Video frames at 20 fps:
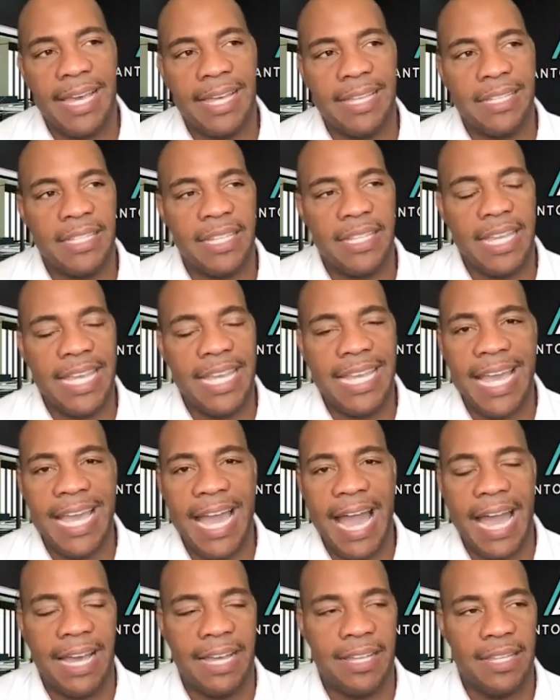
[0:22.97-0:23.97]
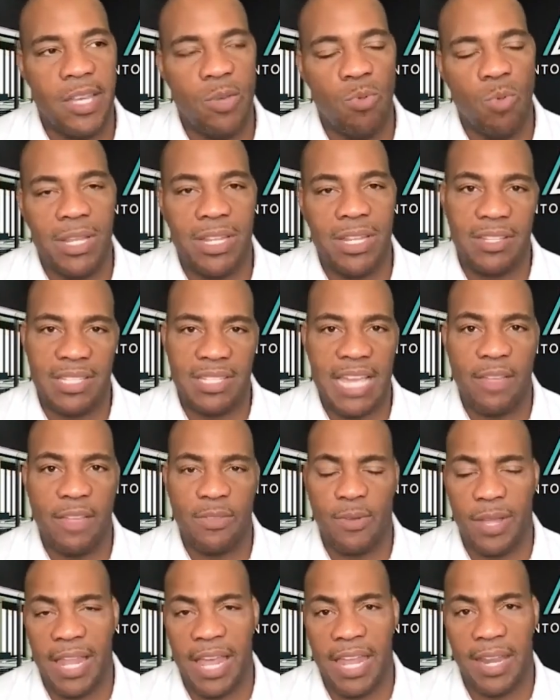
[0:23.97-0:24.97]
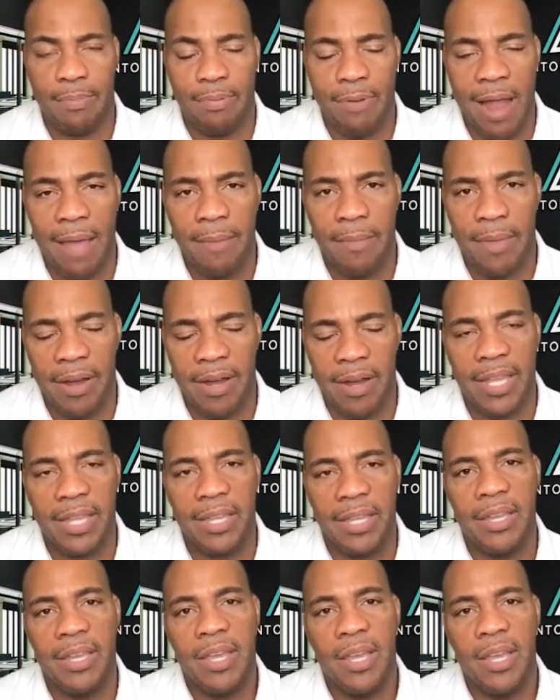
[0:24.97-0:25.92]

where I was the political director of the primary campaign,